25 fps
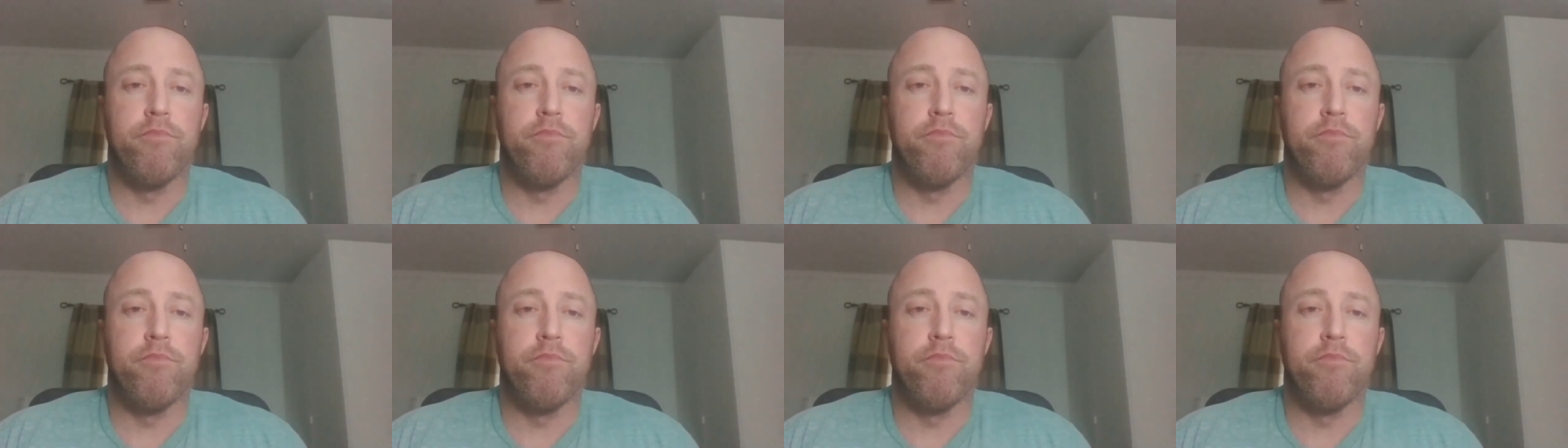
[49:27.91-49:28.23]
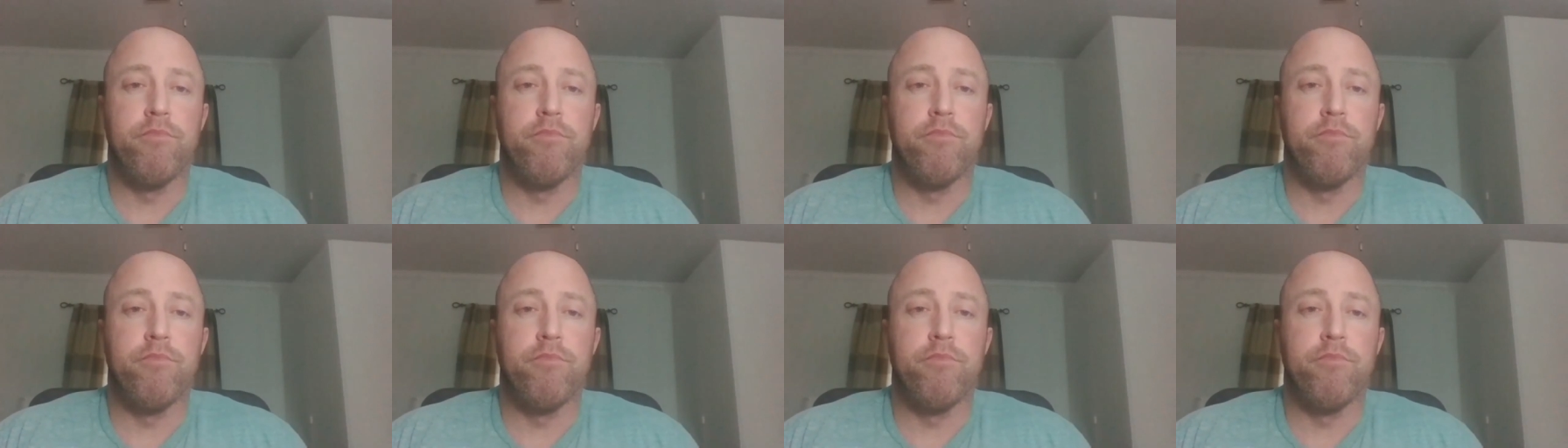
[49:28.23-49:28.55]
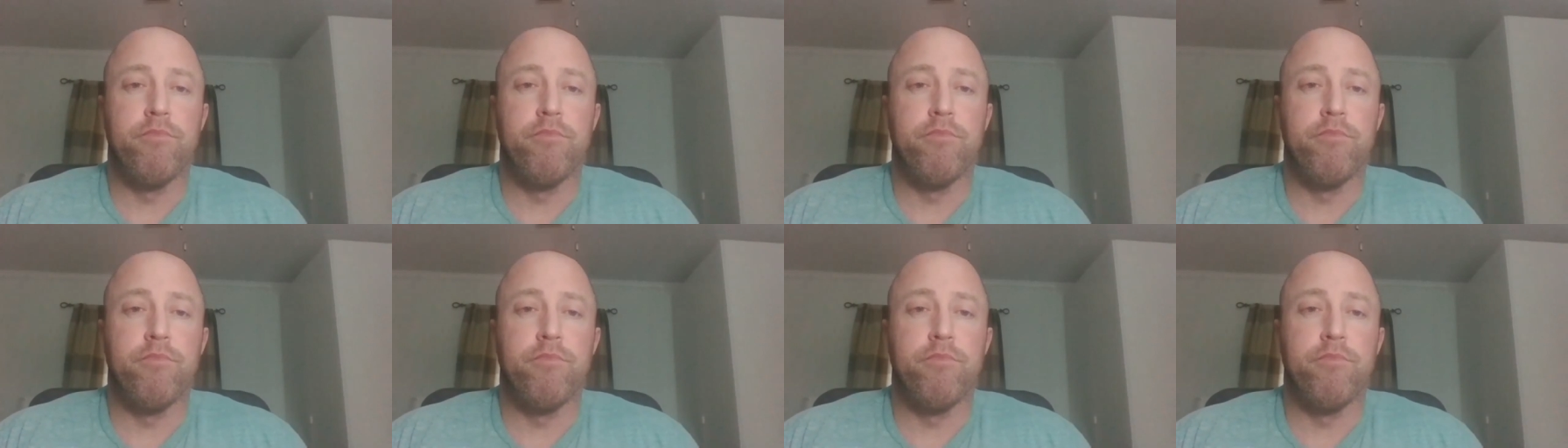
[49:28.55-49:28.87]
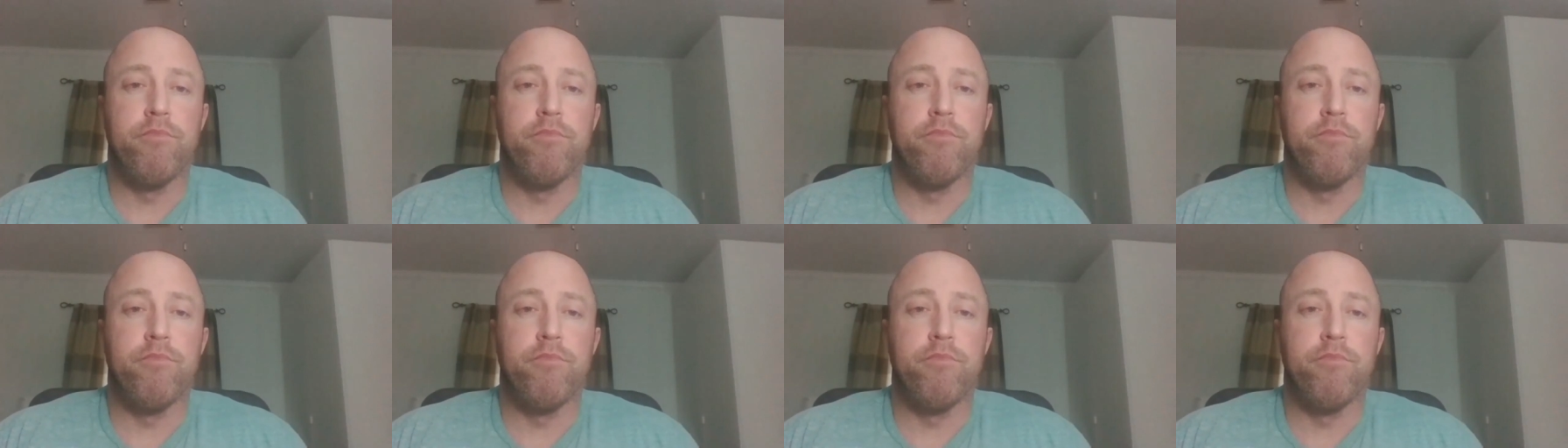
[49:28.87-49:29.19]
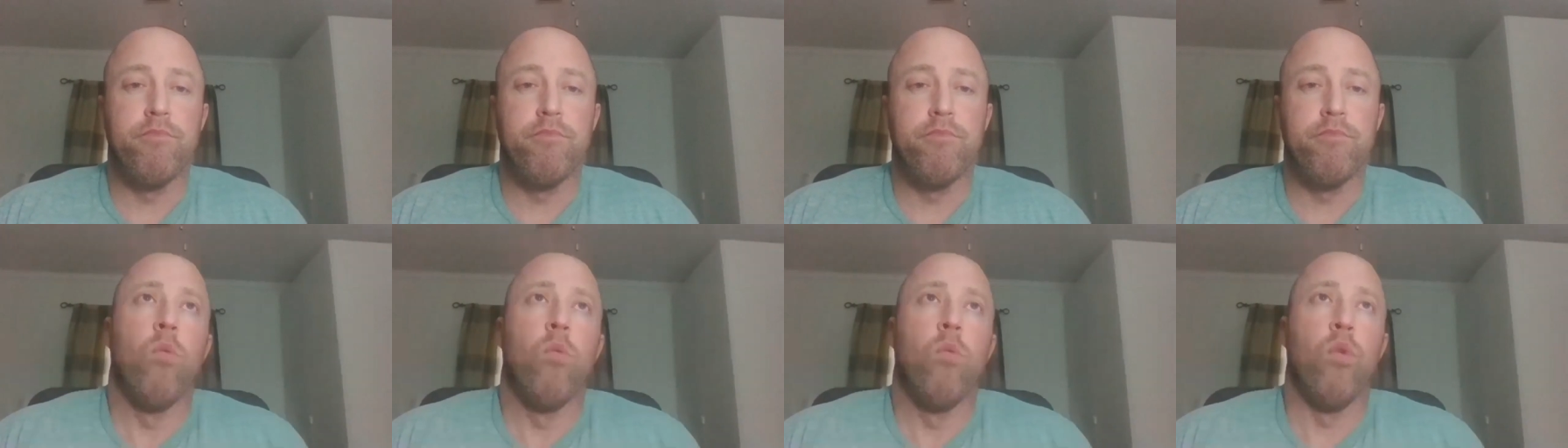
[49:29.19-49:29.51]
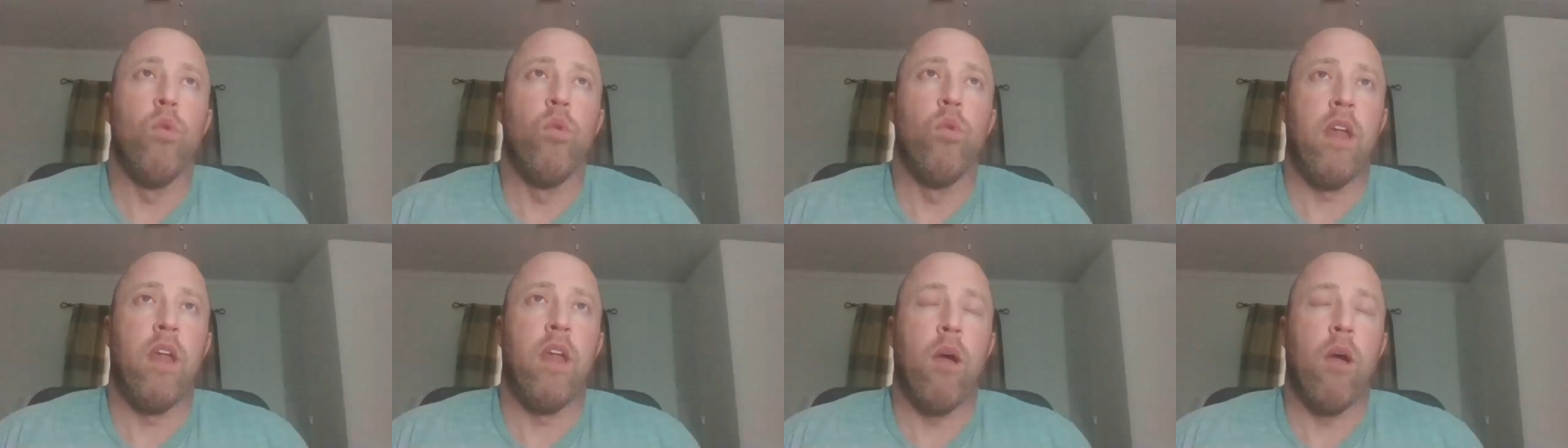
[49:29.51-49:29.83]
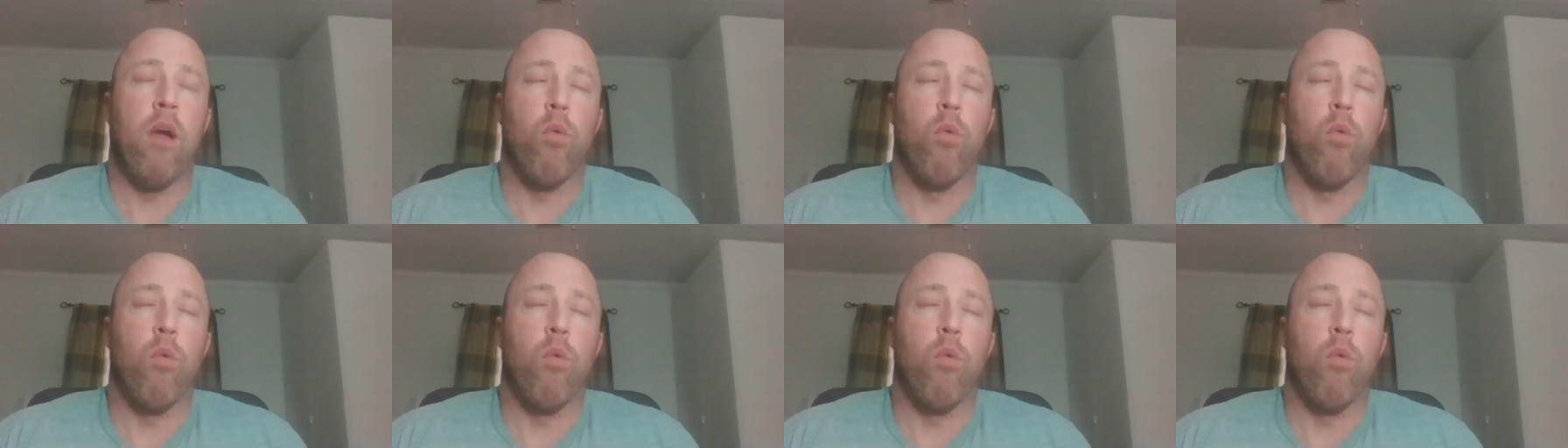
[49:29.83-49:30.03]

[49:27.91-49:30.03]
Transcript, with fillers: You know, for me,